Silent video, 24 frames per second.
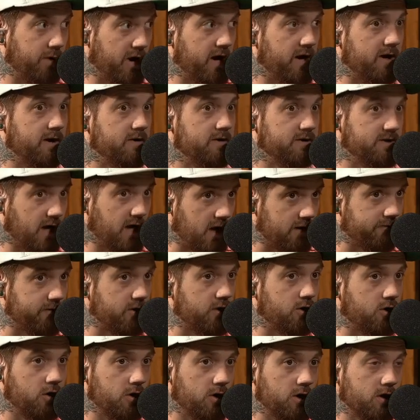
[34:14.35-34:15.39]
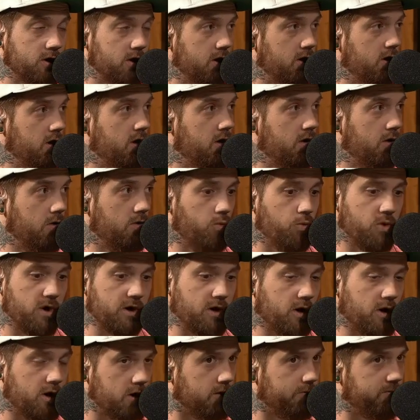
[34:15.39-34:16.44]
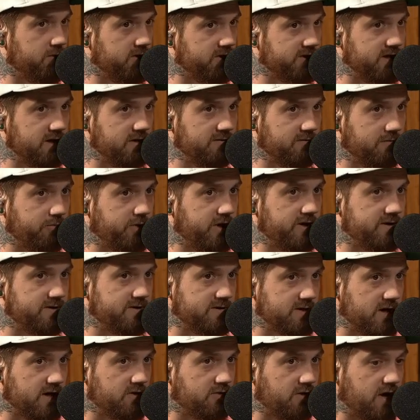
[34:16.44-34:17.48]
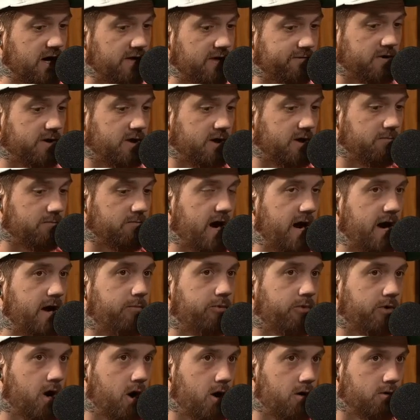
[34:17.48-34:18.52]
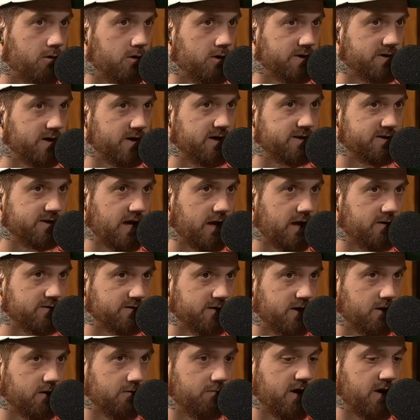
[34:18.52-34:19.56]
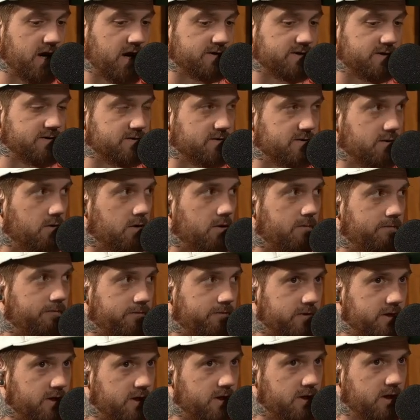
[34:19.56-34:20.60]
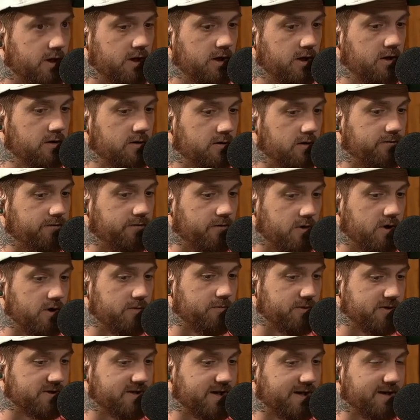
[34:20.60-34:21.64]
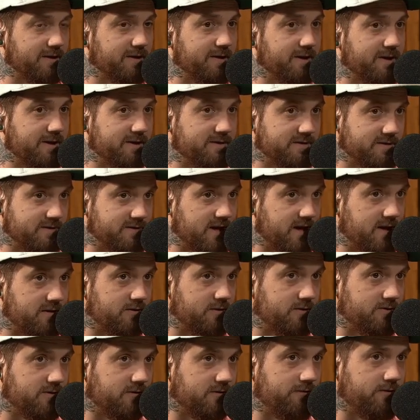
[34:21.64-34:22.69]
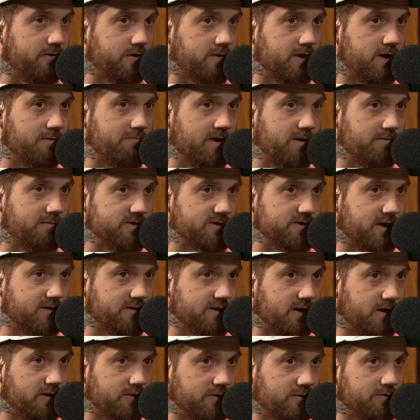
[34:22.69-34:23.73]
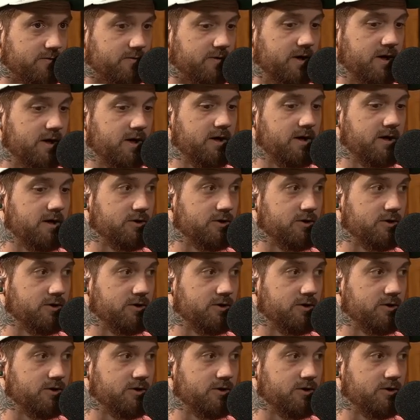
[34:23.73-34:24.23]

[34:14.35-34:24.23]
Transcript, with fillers: But Dalvin Cook 100% of the places I drafted him, I prioritized Alexander Mattison. So hopefully the 40% of leagues is that those are Foot Clan members out there who